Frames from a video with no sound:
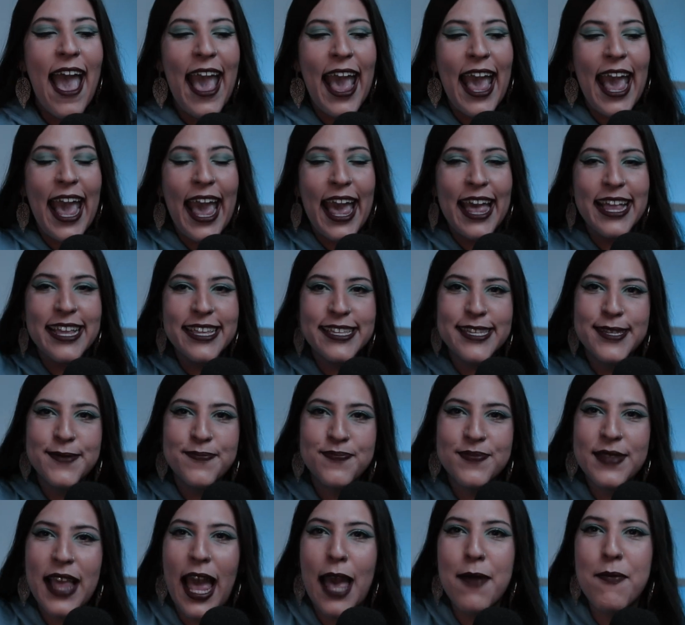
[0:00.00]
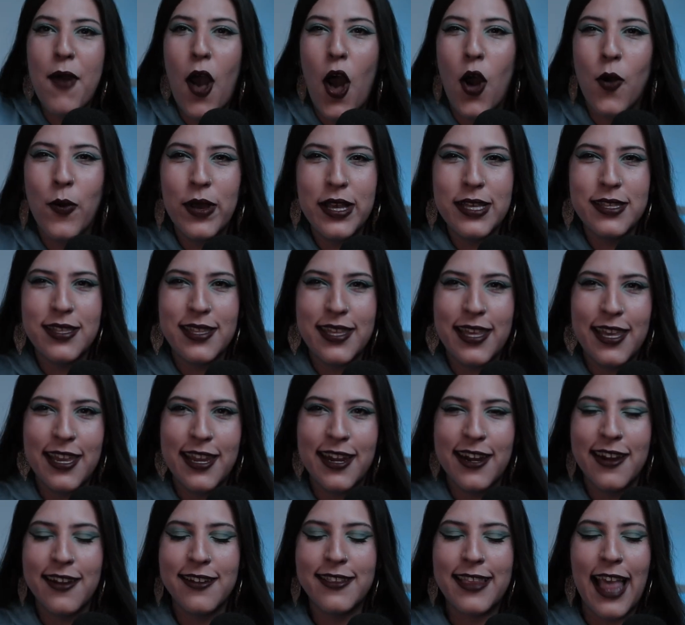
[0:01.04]
and I'm always
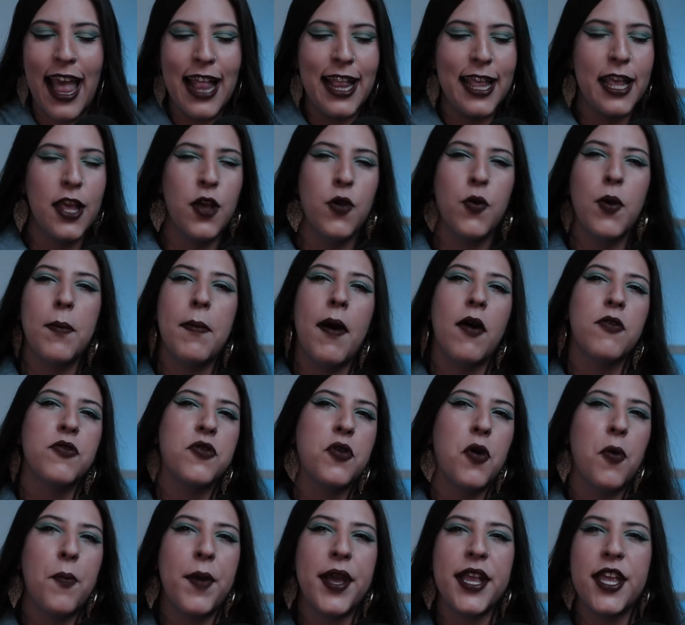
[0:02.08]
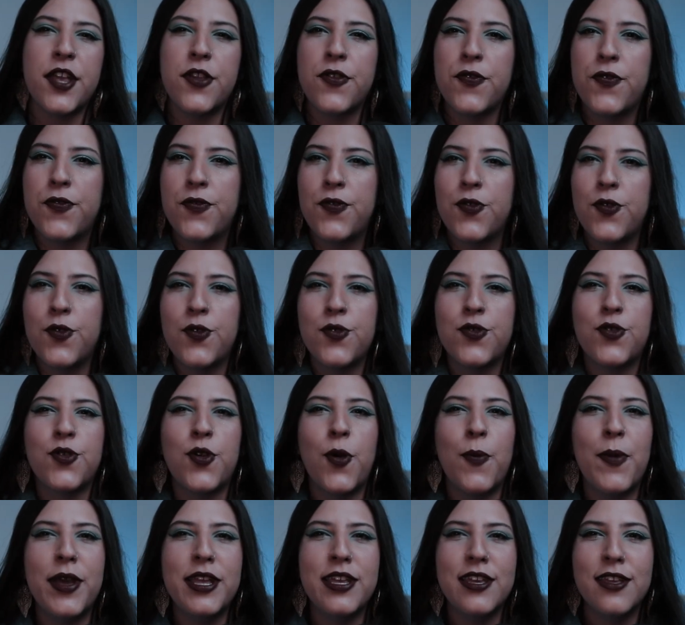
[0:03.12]
here telling you about Romanian food,
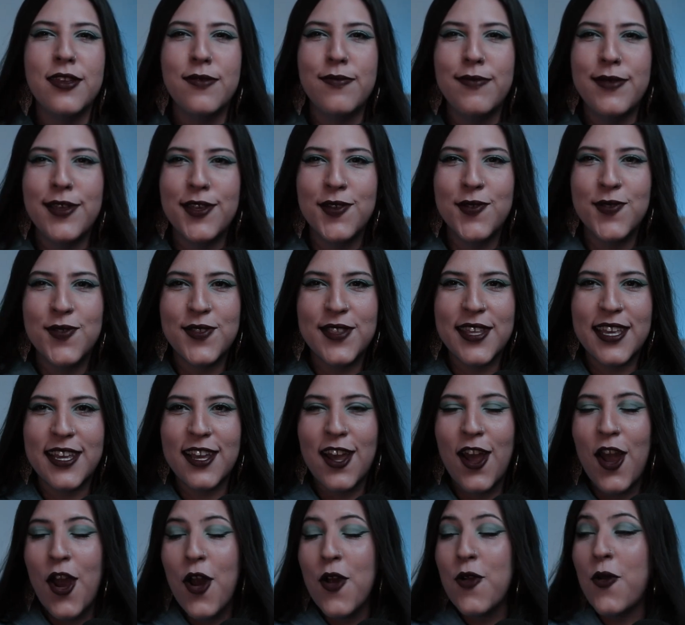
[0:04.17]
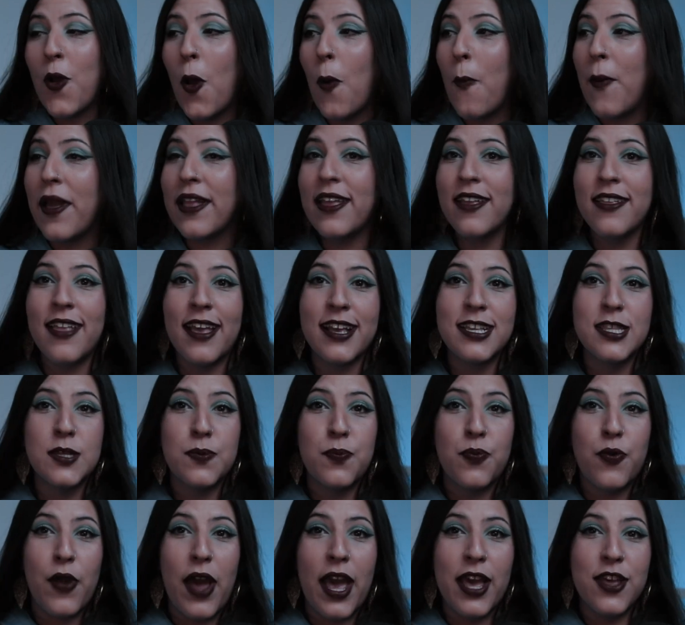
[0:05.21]
Romanian music, Romanian
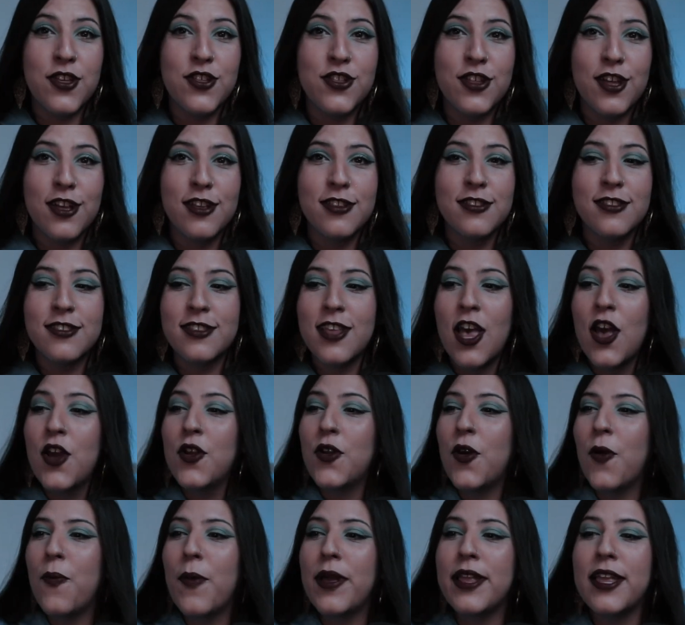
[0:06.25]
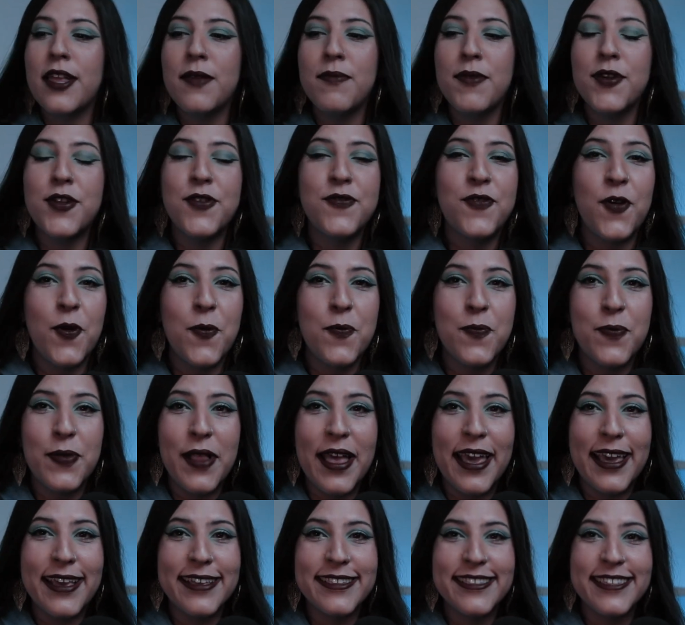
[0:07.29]
expressions, Romanian beautiful
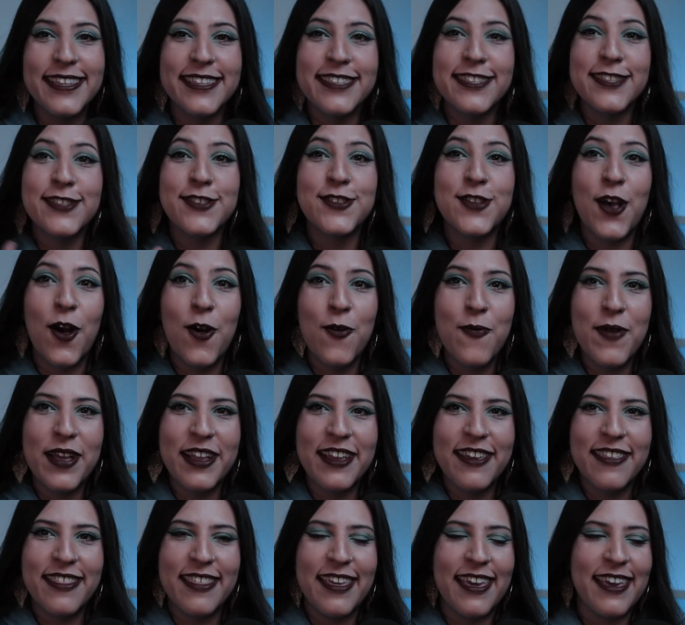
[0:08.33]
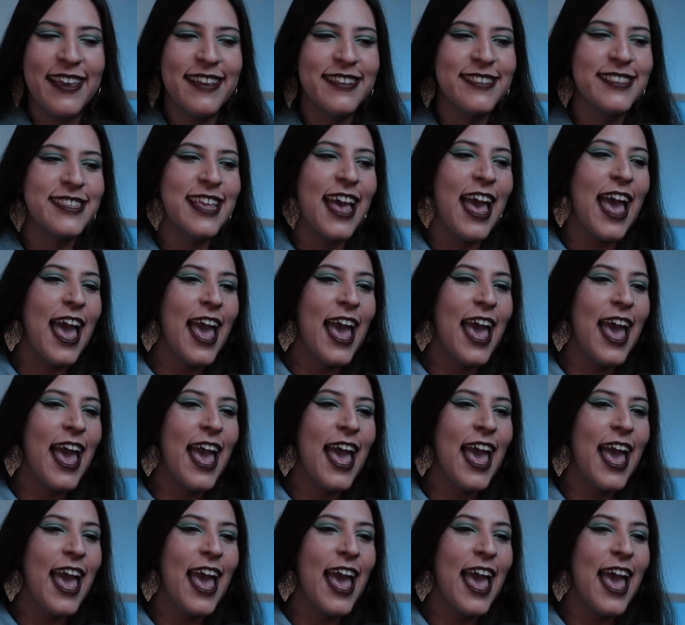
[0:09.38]
places, so many things.